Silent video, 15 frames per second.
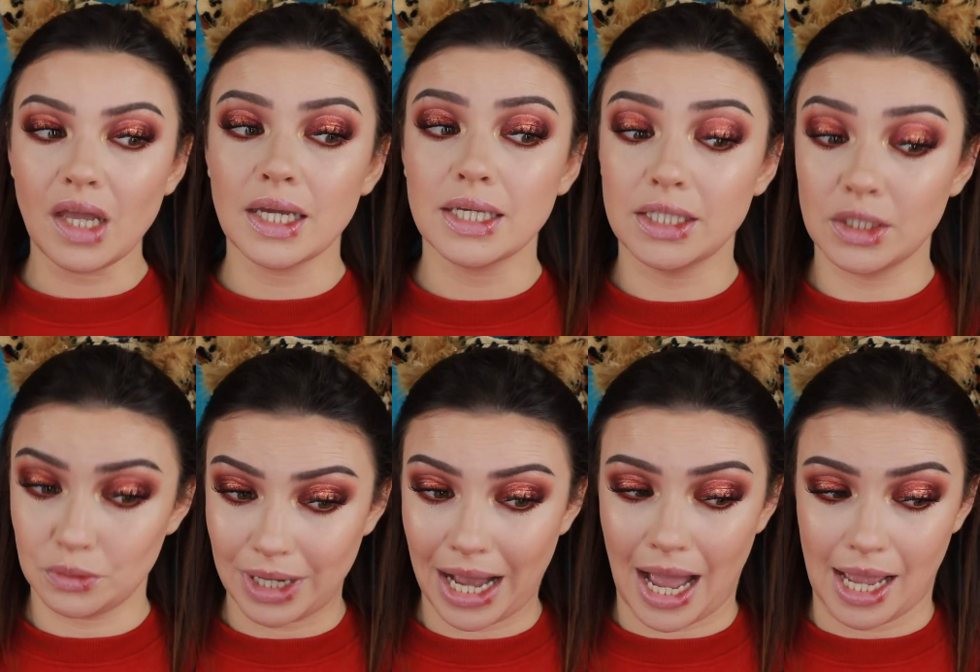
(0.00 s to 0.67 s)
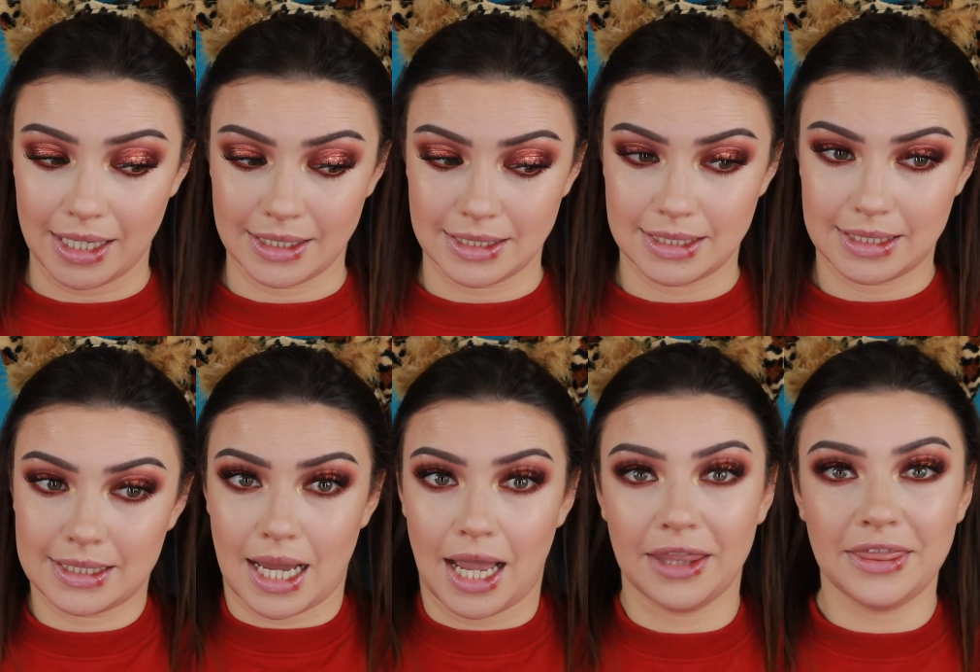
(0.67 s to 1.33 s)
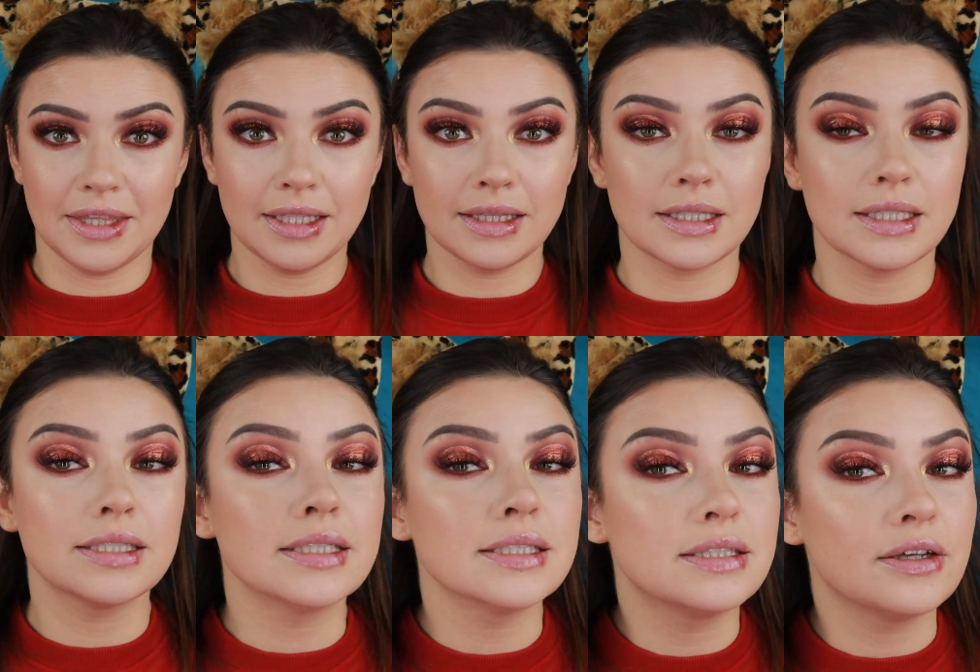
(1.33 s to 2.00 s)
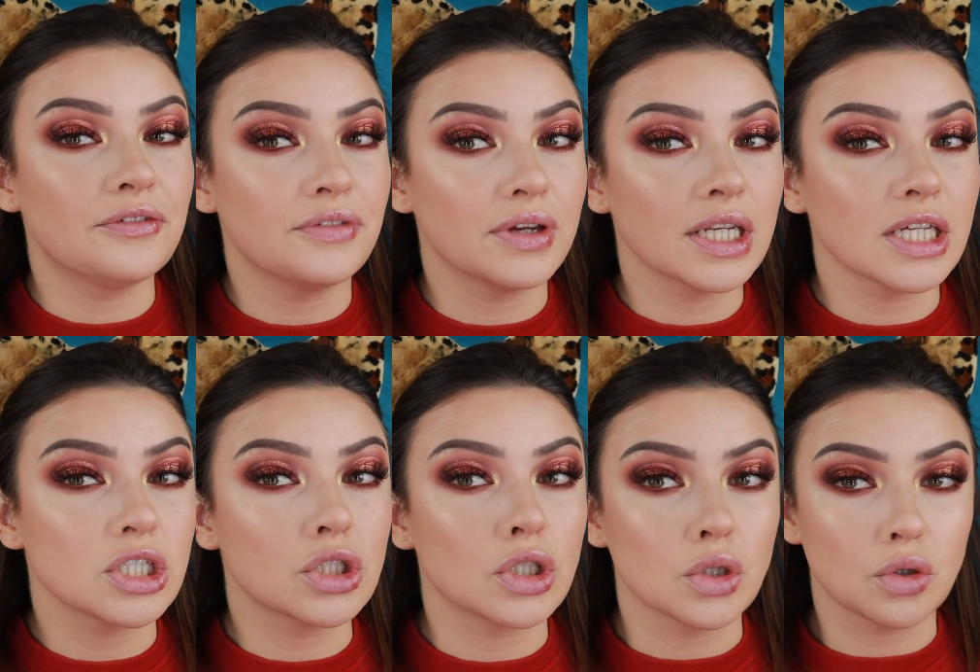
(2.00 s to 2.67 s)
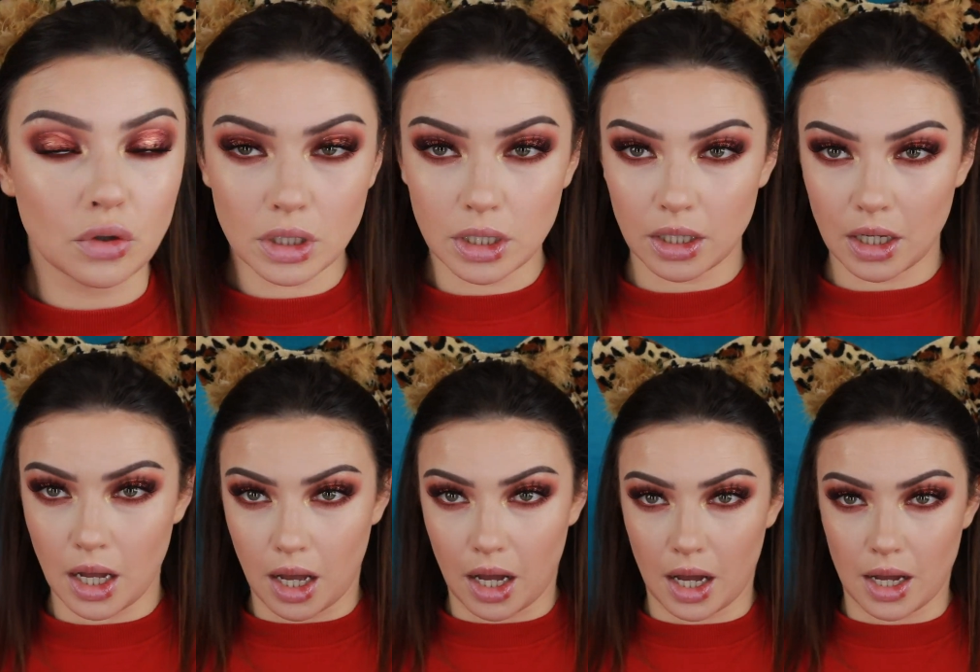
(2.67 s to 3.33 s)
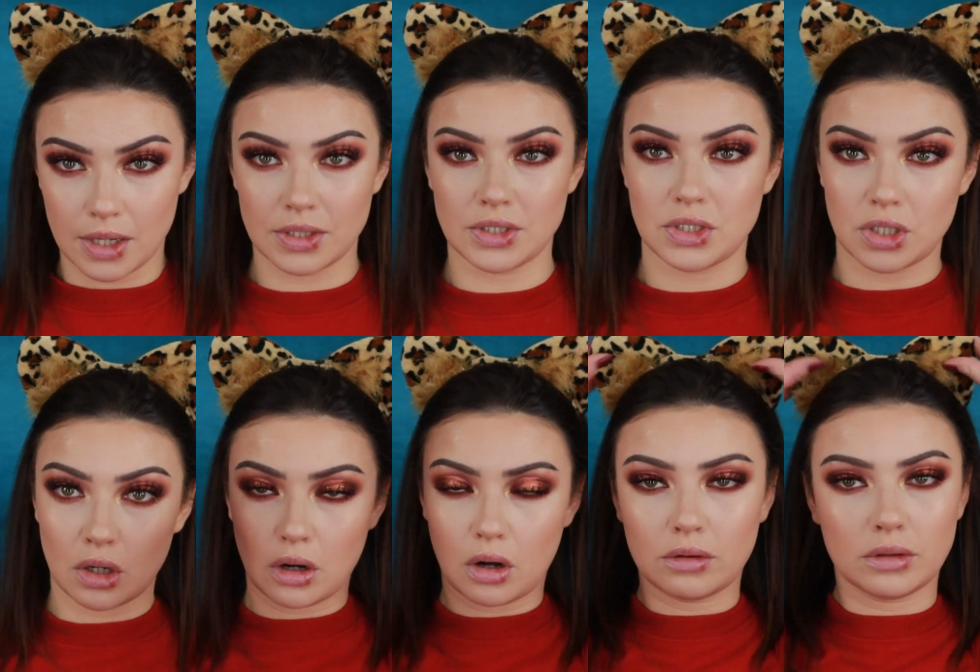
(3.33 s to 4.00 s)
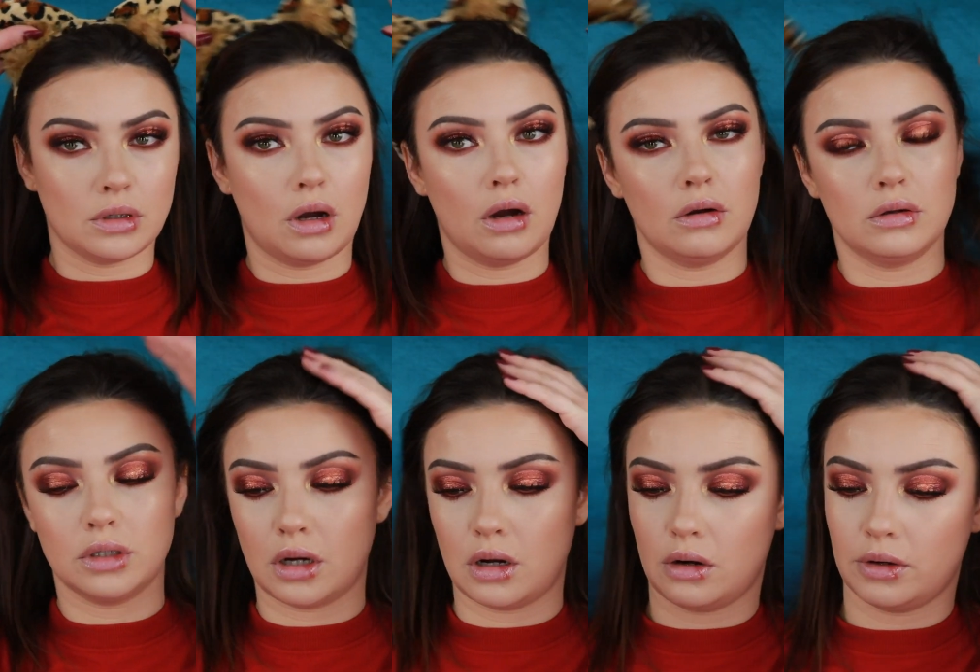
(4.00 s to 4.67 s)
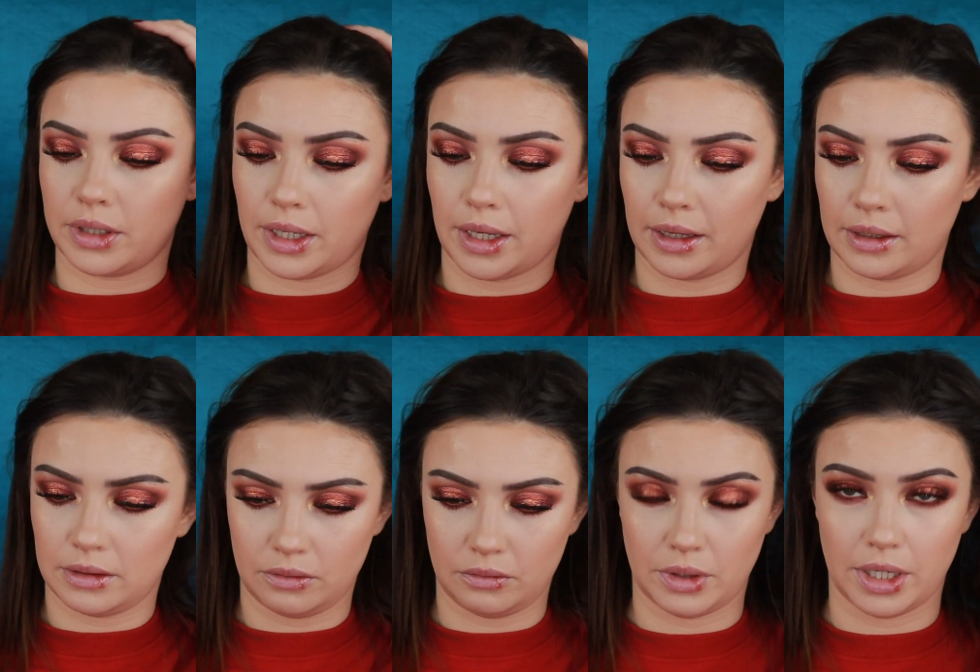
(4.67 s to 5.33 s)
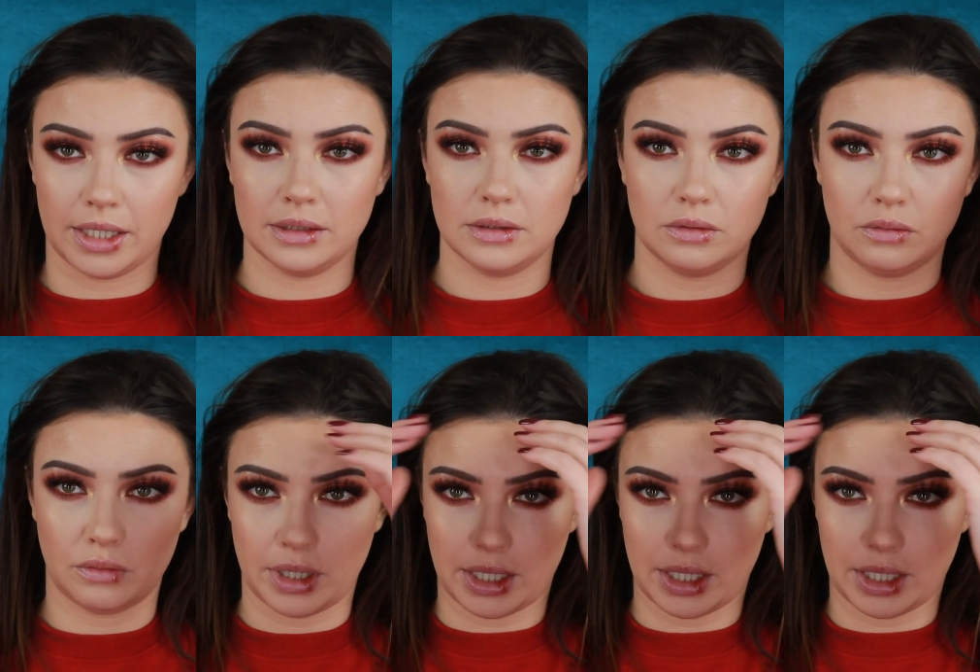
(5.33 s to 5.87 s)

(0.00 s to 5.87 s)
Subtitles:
You guys, I think this is the finished look. No, okay, wait.